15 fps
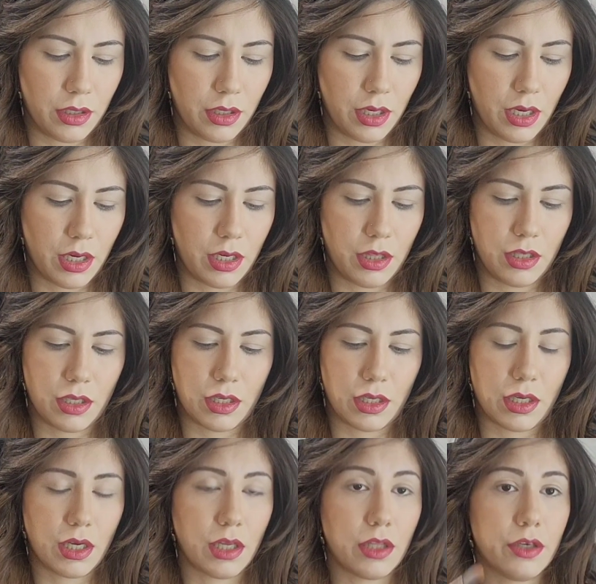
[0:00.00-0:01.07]
kind of looking
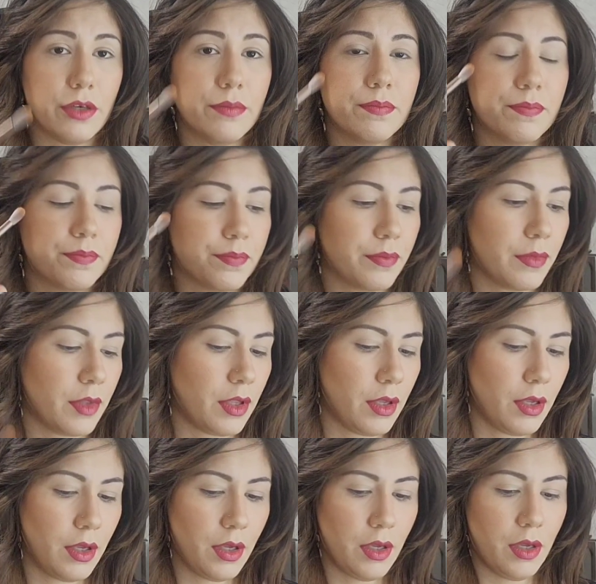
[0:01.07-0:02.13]
color.
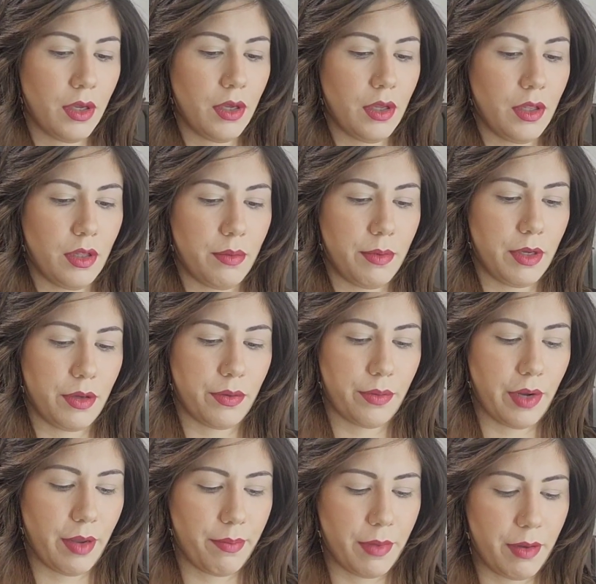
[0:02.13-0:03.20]
Let me
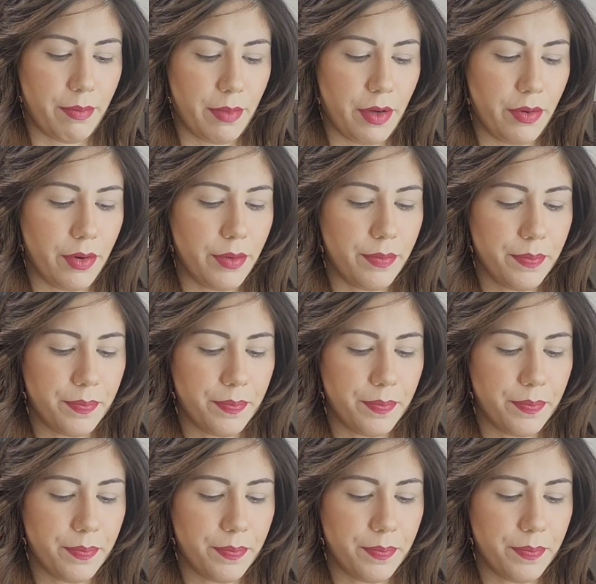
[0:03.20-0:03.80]
grab my mirror.